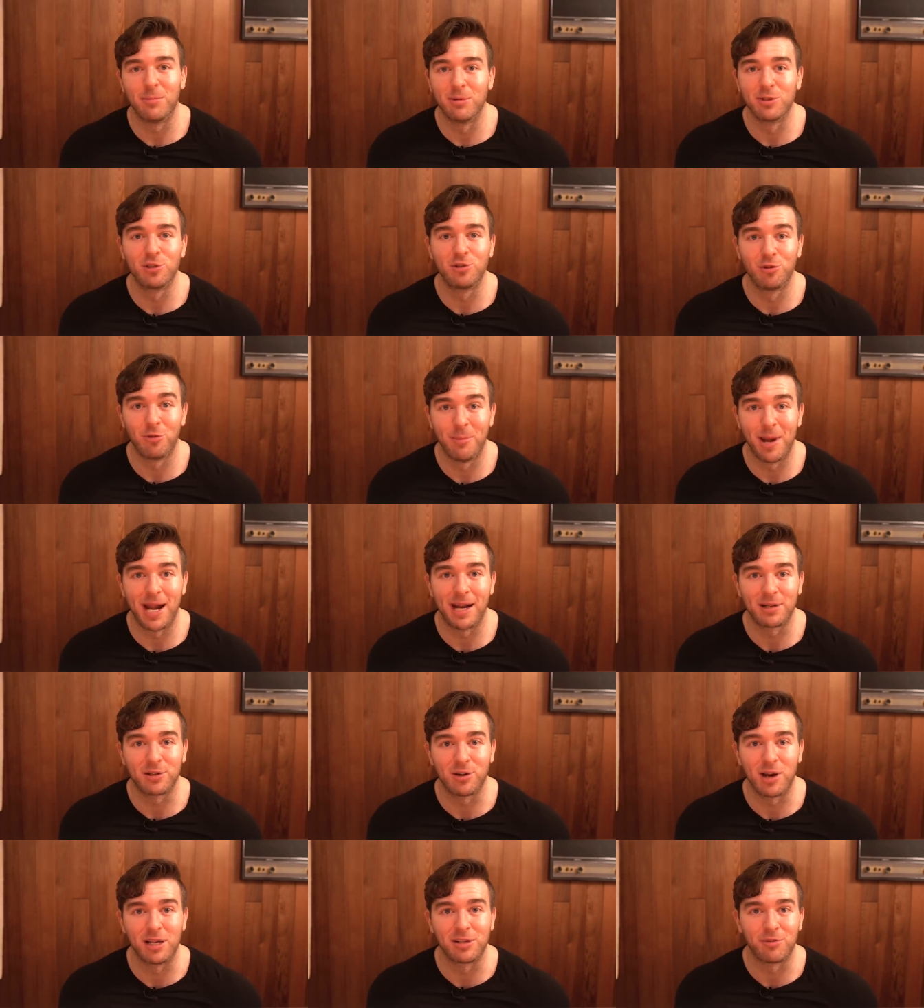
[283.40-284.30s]
the most
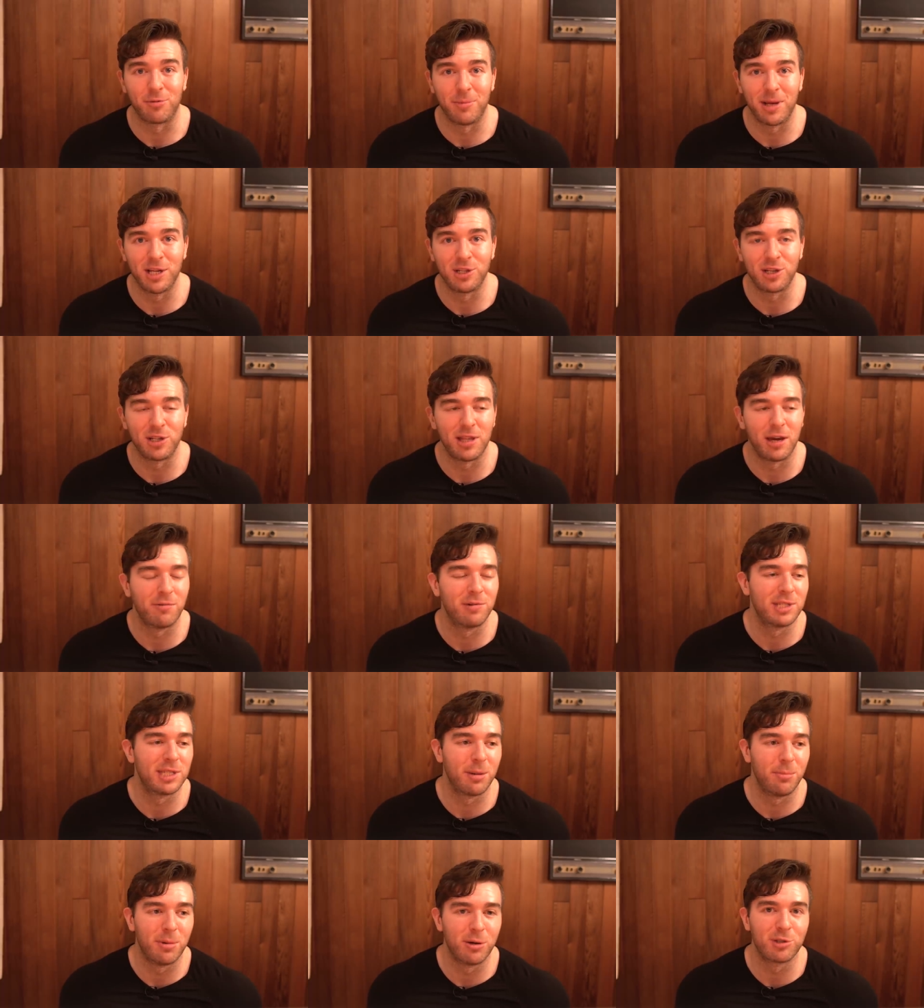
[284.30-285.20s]
dramatic transformation that
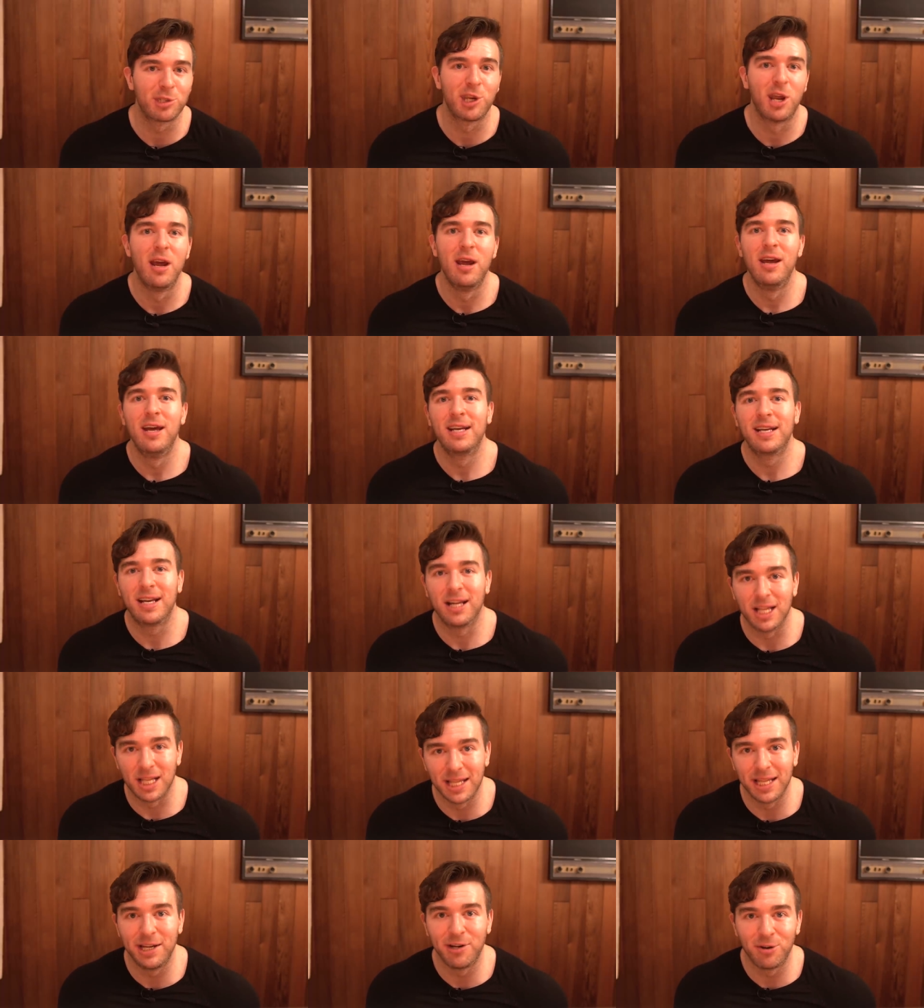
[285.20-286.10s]
was the most
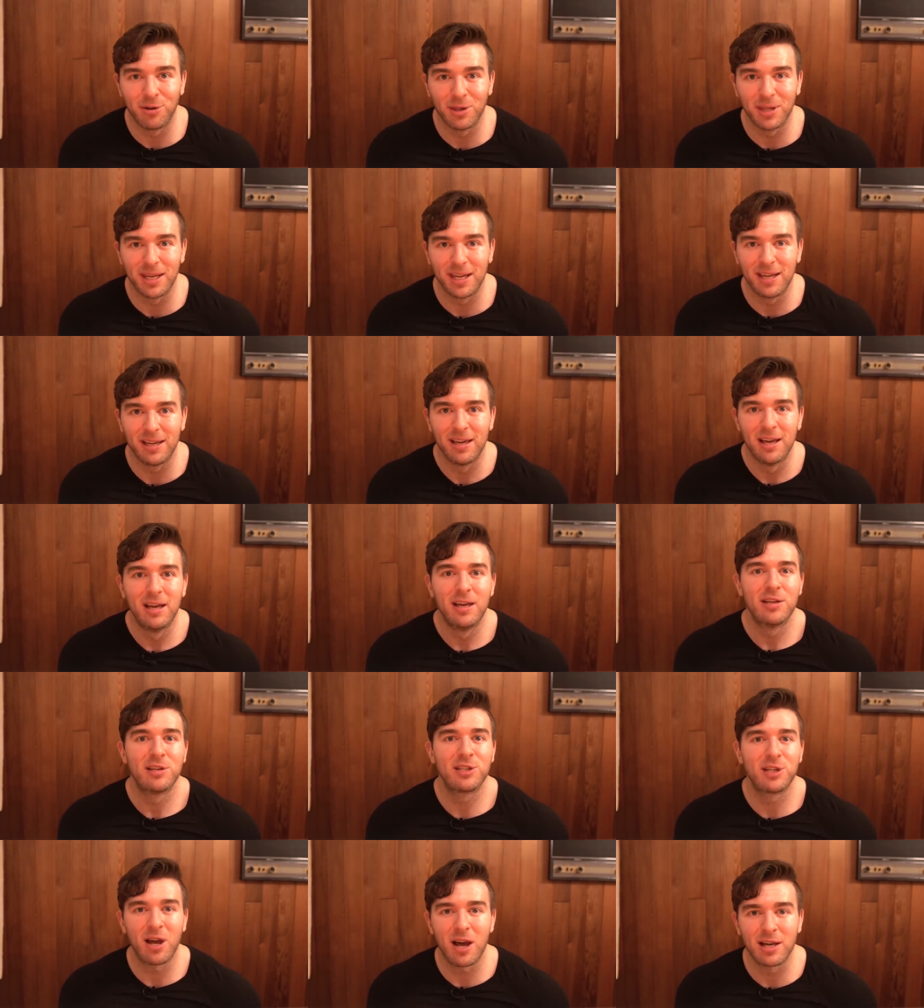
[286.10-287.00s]
clearly
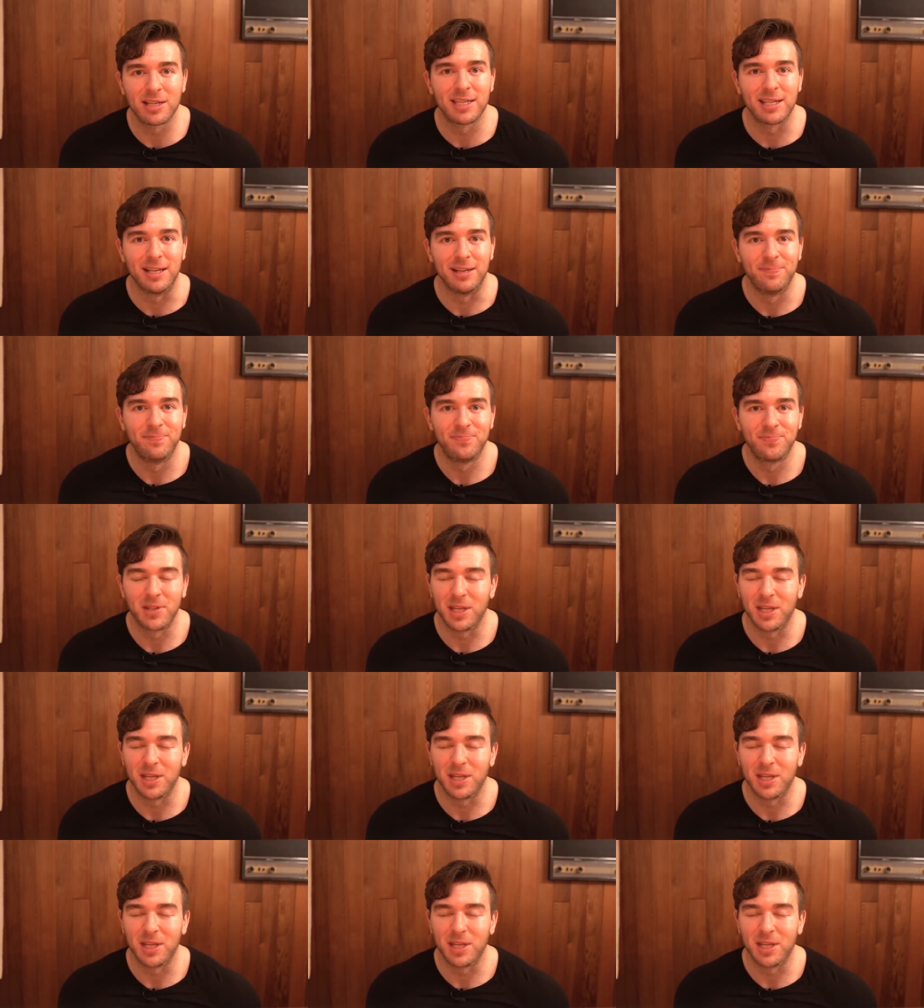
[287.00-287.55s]
saucy.